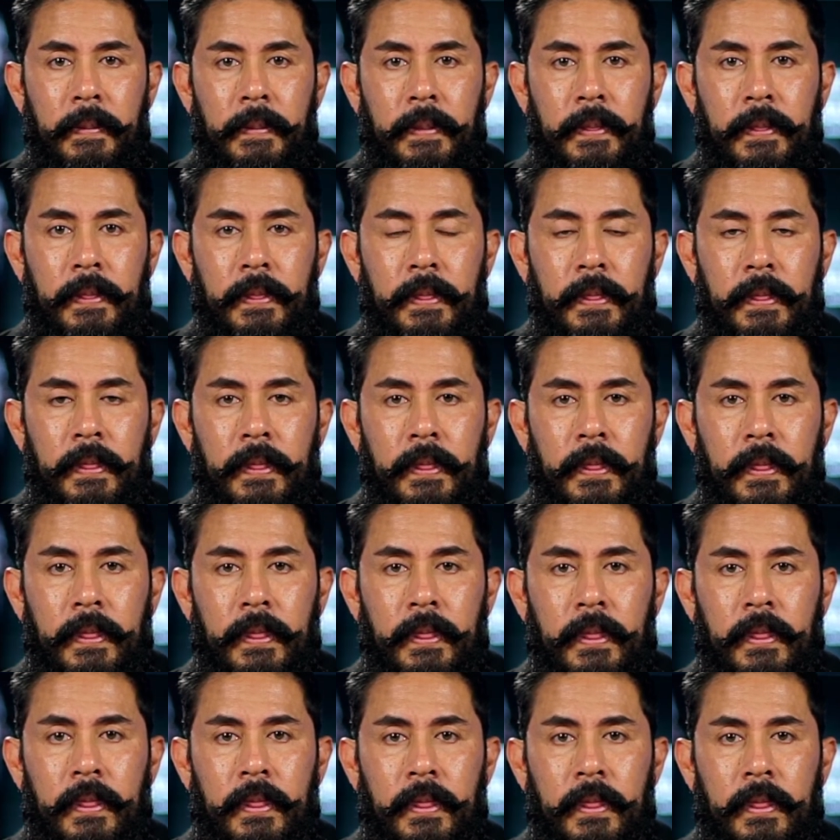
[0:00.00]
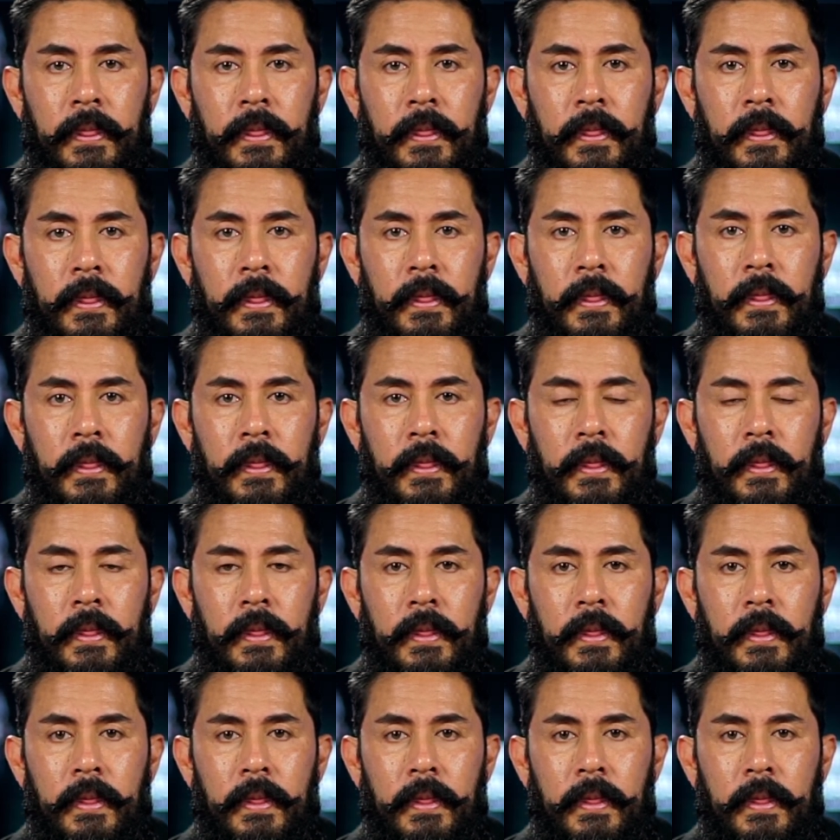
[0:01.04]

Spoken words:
No one is speaking in this clip.